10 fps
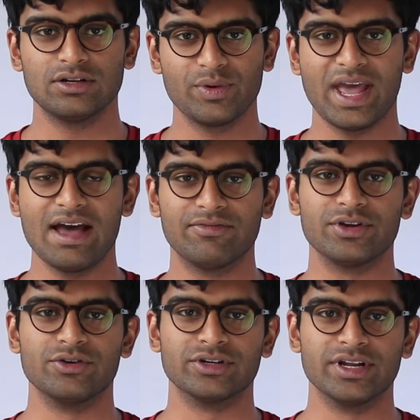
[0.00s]
all we have for
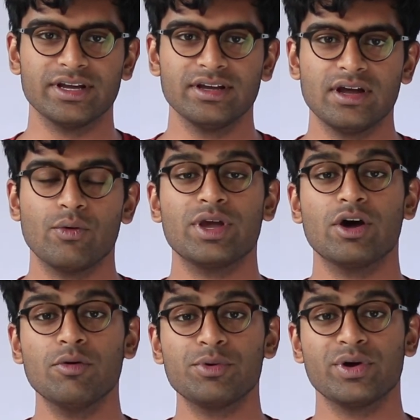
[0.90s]
you today. We
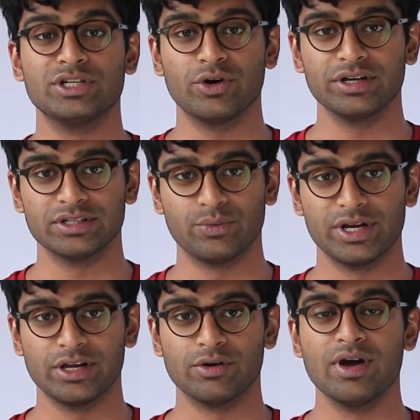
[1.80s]
hope you enjoyed this
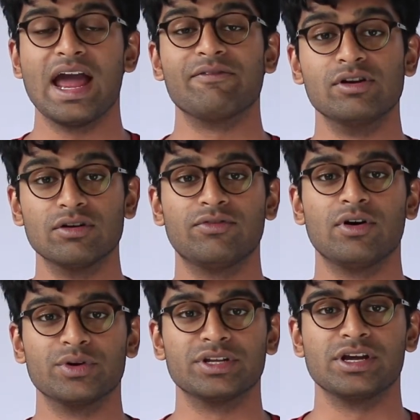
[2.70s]
video, and we look
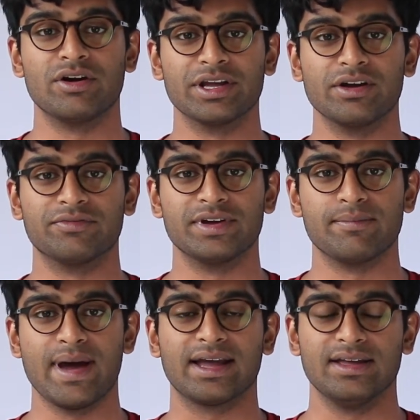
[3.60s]
forward to hearing your
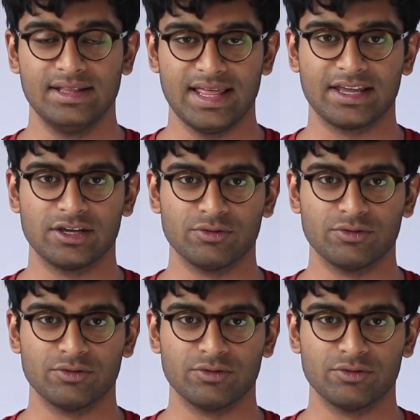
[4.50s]
feedback. Thank